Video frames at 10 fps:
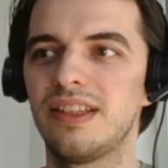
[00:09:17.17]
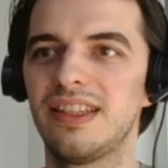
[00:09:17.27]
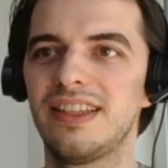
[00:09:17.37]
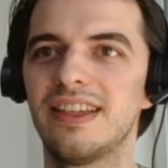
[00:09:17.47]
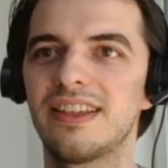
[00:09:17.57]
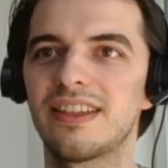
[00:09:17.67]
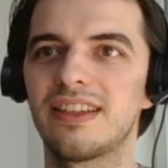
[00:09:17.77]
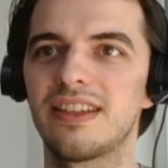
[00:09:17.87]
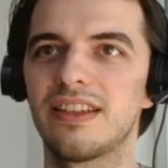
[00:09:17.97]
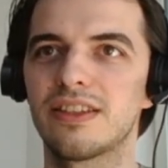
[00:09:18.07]

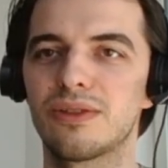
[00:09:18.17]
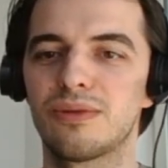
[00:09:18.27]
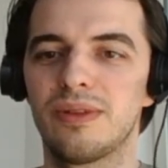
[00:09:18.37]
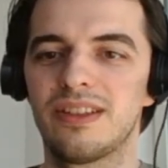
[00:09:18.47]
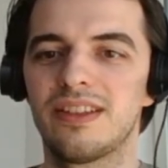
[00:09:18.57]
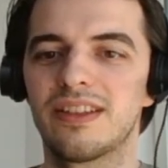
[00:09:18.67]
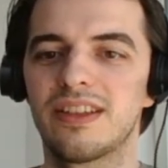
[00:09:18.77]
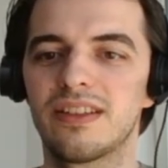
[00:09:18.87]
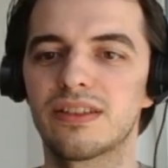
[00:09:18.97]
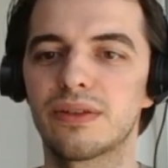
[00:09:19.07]
dedicated his
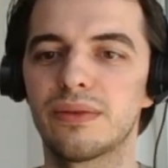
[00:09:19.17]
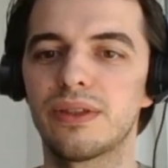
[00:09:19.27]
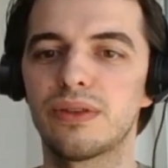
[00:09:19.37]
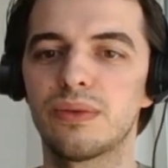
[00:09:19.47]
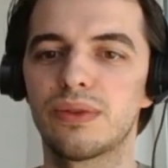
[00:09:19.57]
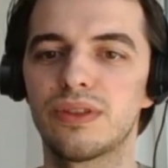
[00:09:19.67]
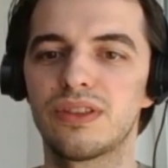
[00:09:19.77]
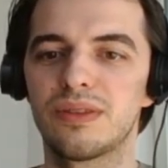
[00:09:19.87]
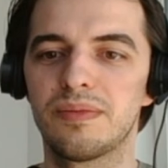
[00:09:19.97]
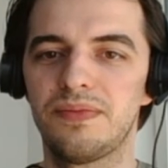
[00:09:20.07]
career
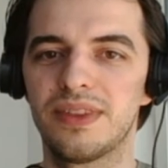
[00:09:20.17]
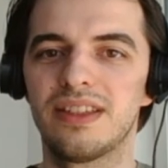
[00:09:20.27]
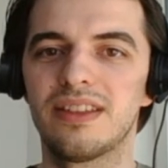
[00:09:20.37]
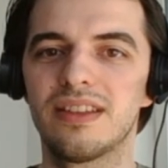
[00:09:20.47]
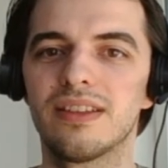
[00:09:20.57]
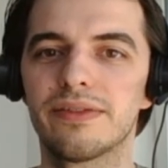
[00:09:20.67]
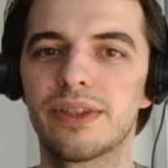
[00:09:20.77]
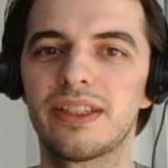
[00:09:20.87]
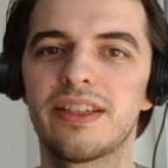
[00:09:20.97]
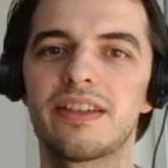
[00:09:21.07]
towards
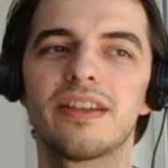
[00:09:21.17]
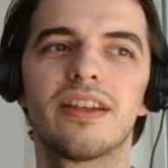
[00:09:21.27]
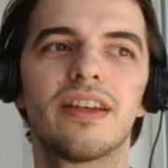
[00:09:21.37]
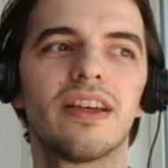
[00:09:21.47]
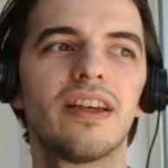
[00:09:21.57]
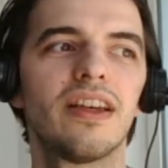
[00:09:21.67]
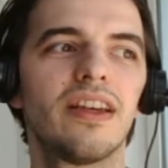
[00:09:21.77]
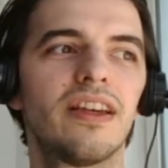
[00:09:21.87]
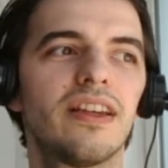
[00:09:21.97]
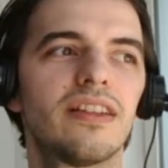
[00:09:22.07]
delivering that.
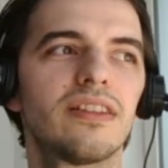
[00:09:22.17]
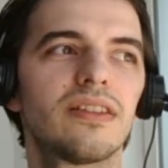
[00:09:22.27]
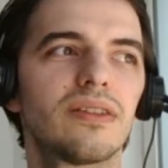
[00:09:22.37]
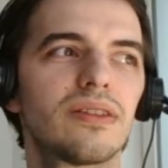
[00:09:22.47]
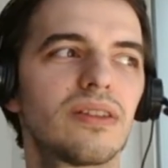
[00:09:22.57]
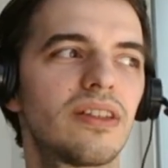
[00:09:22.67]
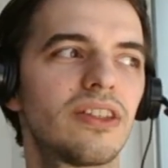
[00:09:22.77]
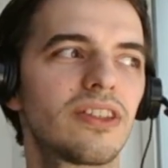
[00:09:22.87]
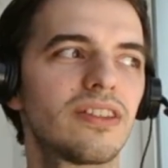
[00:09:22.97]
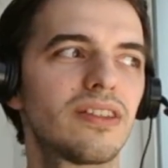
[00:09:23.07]
And
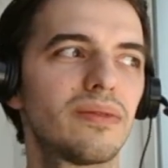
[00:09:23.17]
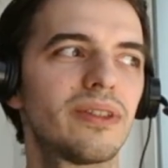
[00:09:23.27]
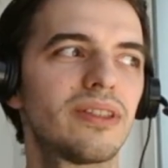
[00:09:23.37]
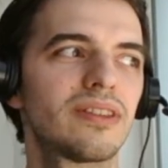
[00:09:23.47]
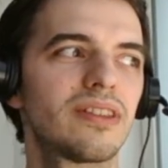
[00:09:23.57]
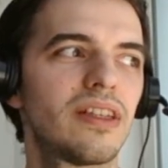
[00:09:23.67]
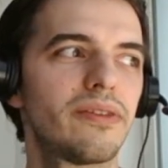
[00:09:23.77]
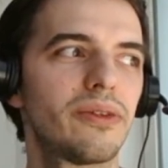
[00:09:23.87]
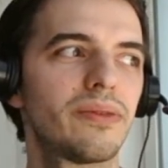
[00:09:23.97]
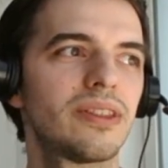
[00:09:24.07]
Hodgkinson wants
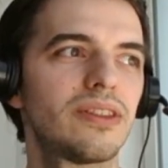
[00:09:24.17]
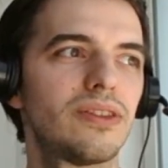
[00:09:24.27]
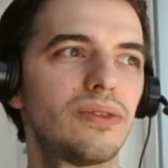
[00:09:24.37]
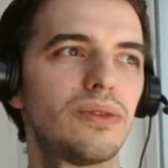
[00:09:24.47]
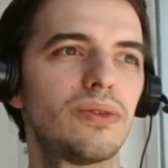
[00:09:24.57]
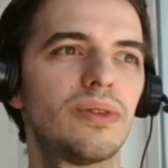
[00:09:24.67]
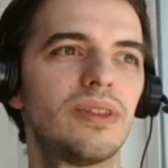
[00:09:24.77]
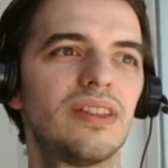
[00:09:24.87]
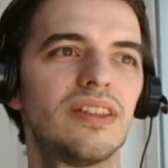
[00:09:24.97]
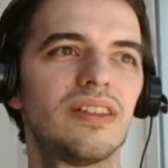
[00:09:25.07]
everyone to
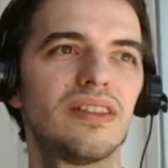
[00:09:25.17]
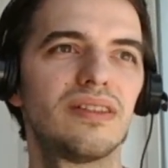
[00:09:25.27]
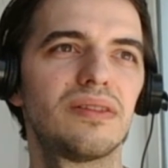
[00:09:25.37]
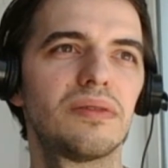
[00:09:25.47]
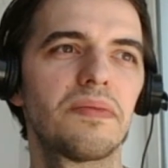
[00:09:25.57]
uh,